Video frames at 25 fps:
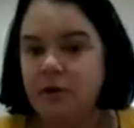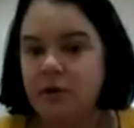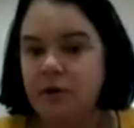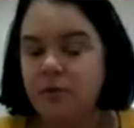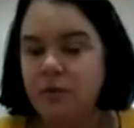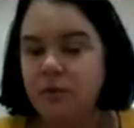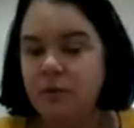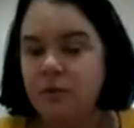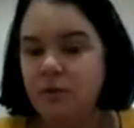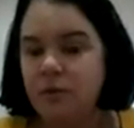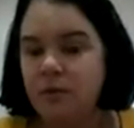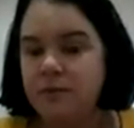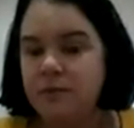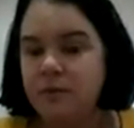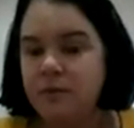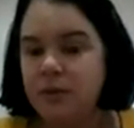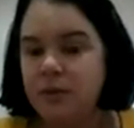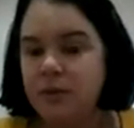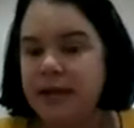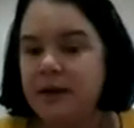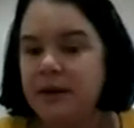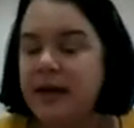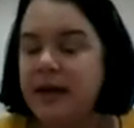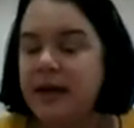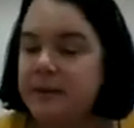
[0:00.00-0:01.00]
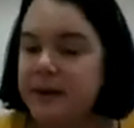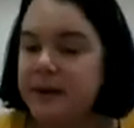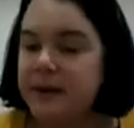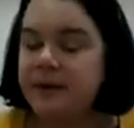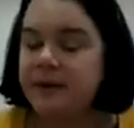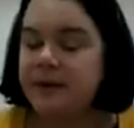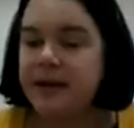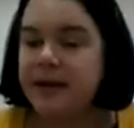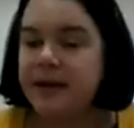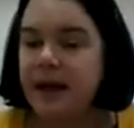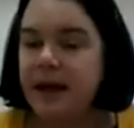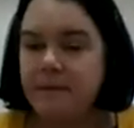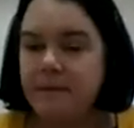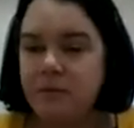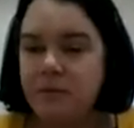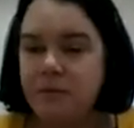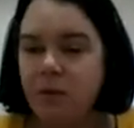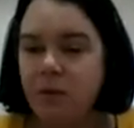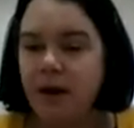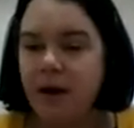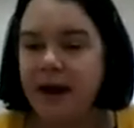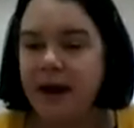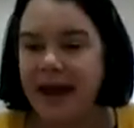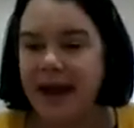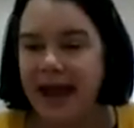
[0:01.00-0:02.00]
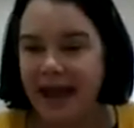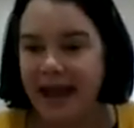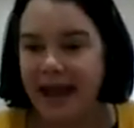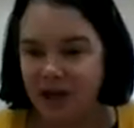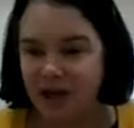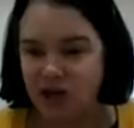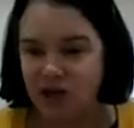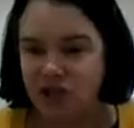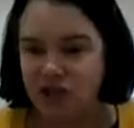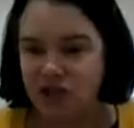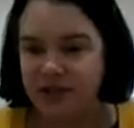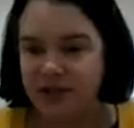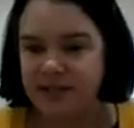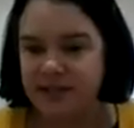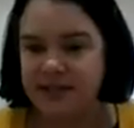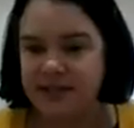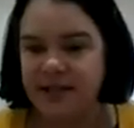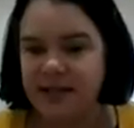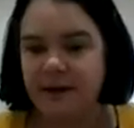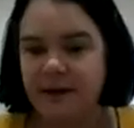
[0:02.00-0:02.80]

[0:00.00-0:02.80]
when we can become quite anxious